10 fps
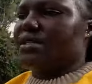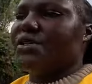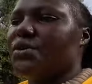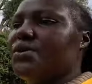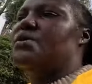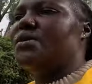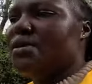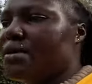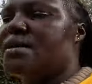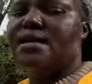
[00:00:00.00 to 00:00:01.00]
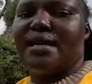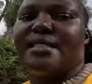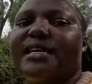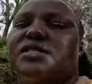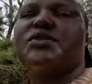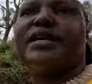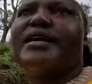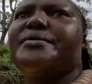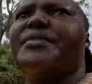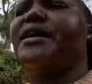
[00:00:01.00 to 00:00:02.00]
So that's where
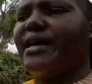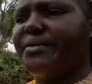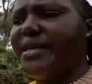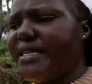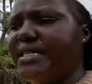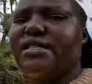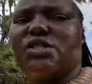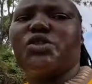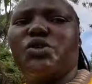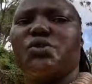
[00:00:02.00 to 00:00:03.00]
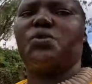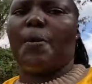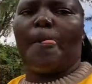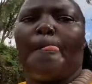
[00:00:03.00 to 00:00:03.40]
I am heading to.